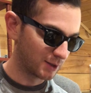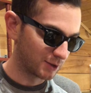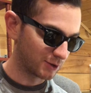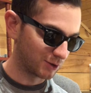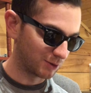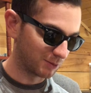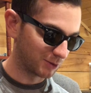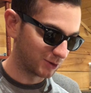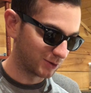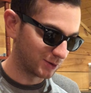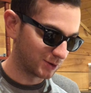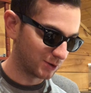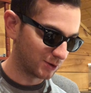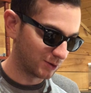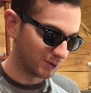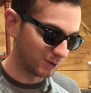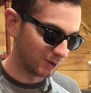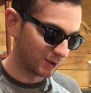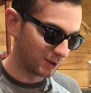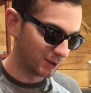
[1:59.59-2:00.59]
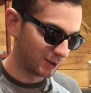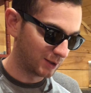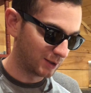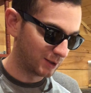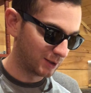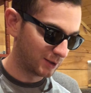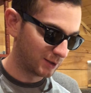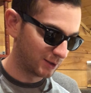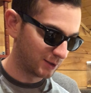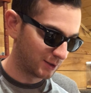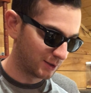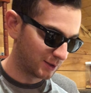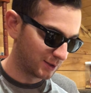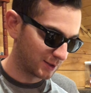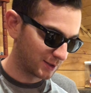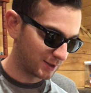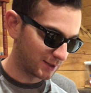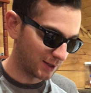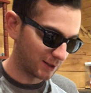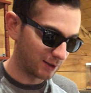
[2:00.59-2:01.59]
So I'm going to
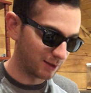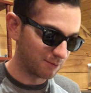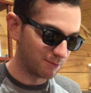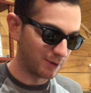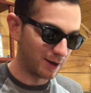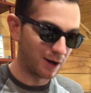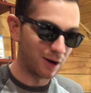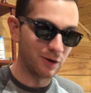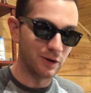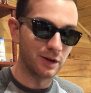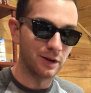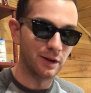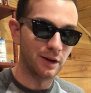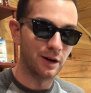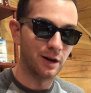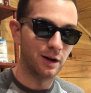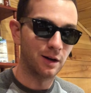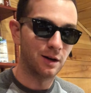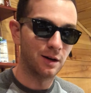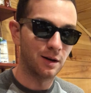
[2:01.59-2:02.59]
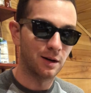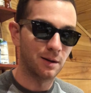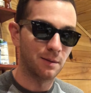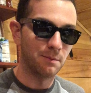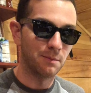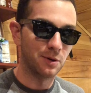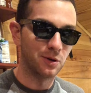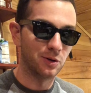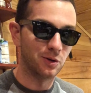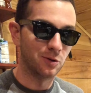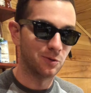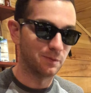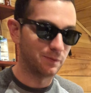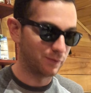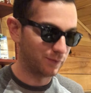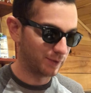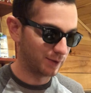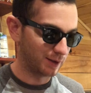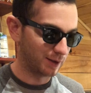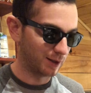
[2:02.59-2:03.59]
set them down in there. Boom.
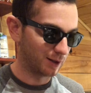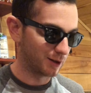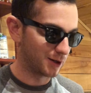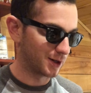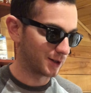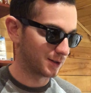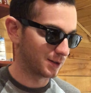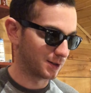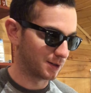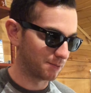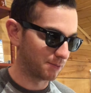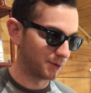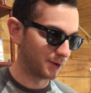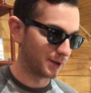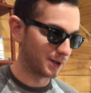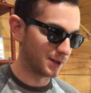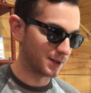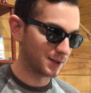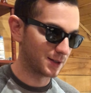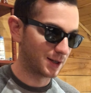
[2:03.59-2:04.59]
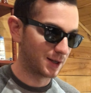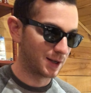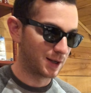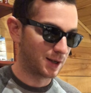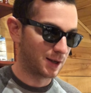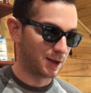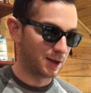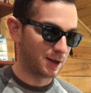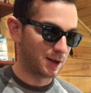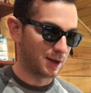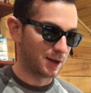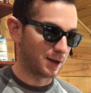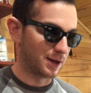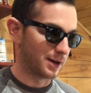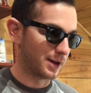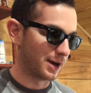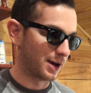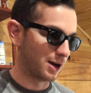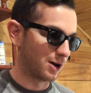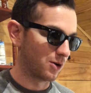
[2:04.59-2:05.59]
They locked into place.
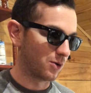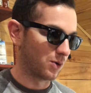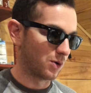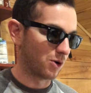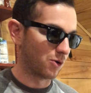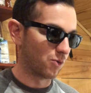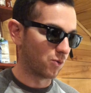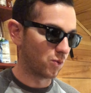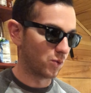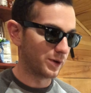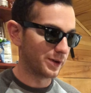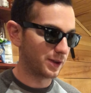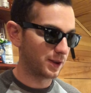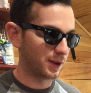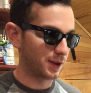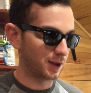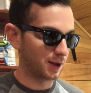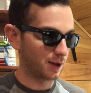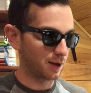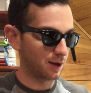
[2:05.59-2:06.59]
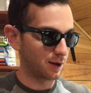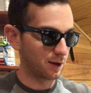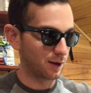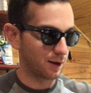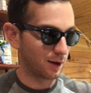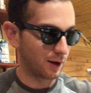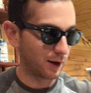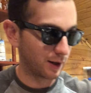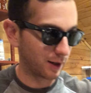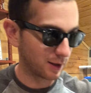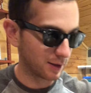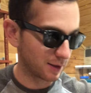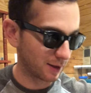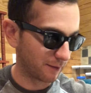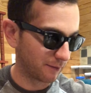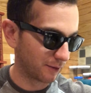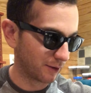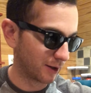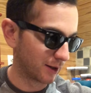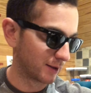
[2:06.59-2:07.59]
Now, I guess I
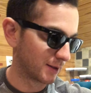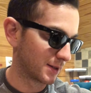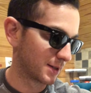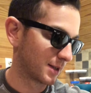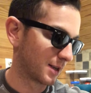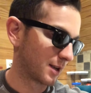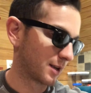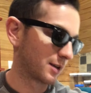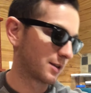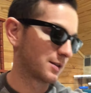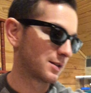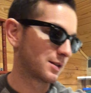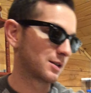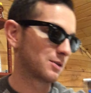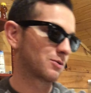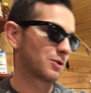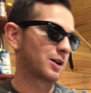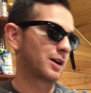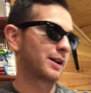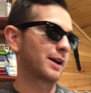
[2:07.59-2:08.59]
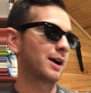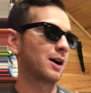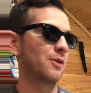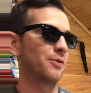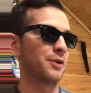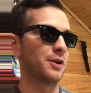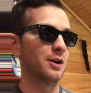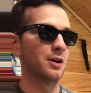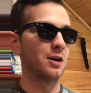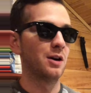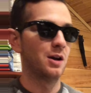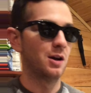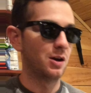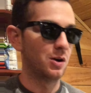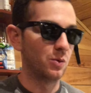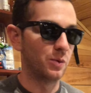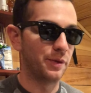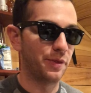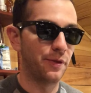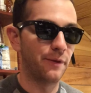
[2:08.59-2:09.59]
forgot to say, because these were kind of out there,
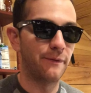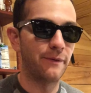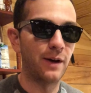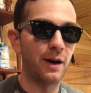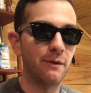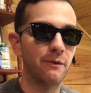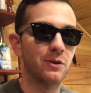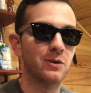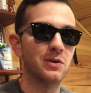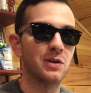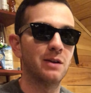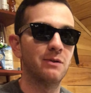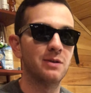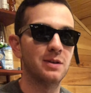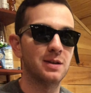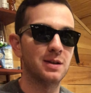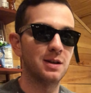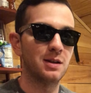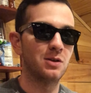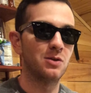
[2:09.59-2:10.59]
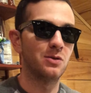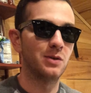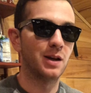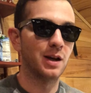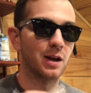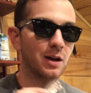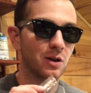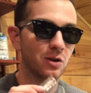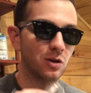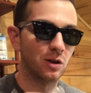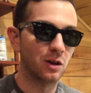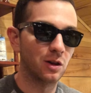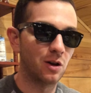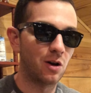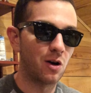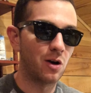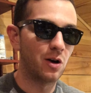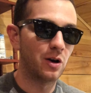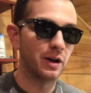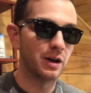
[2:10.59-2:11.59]
with the 507C, you get
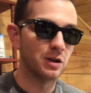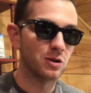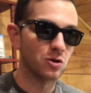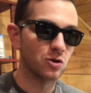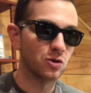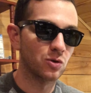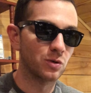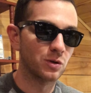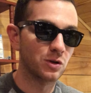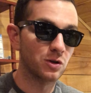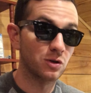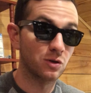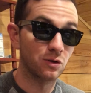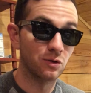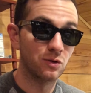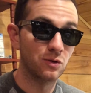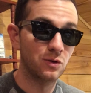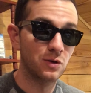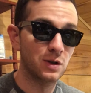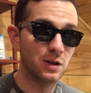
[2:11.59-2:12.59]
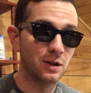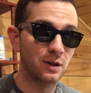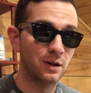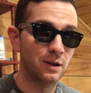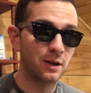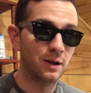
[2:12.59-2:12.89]
long and short screws.